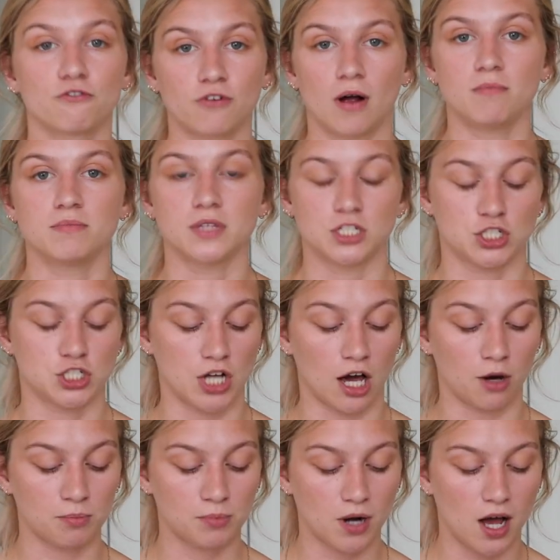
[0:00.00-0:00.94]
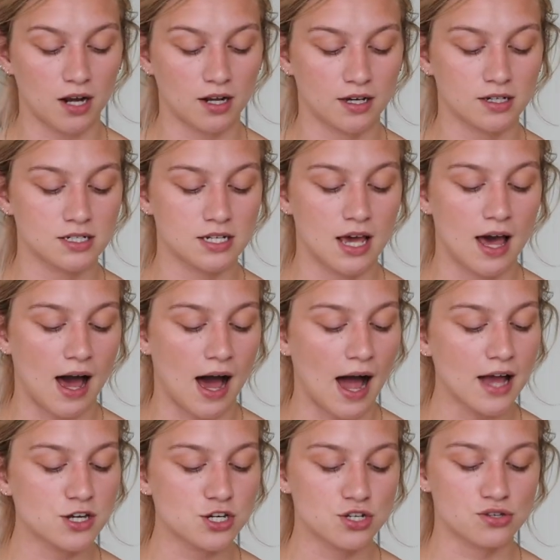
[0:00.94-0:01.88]
from the gel product.
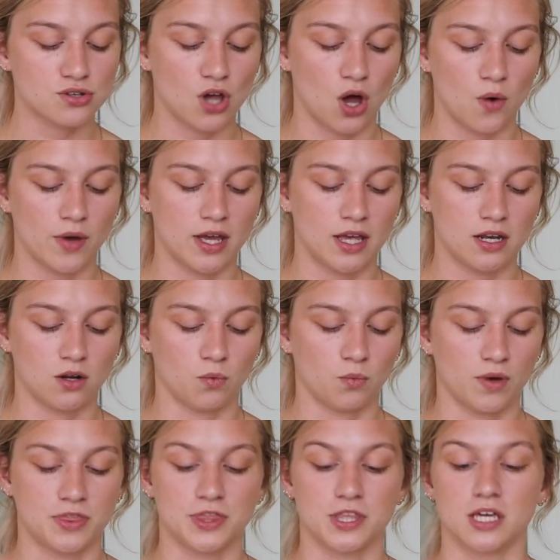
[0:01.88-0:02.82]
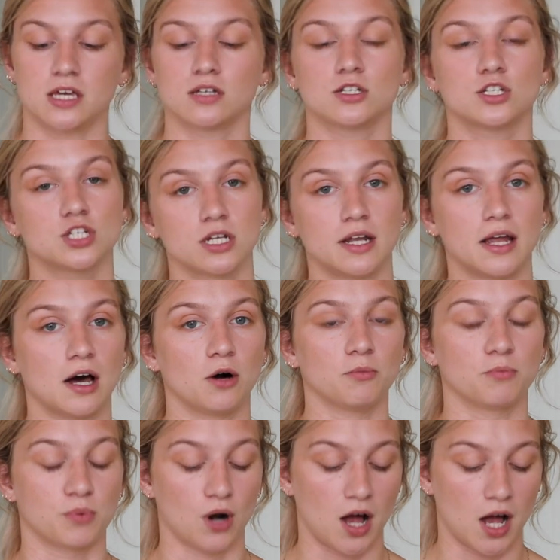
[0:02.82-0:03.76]
I just go in with the
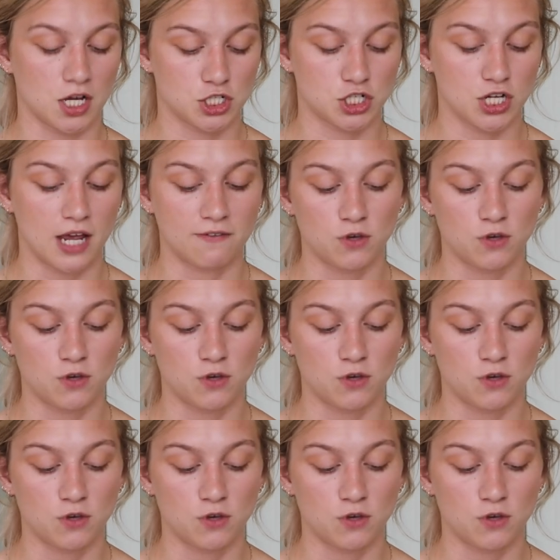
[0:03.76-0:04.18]
Chanel brush.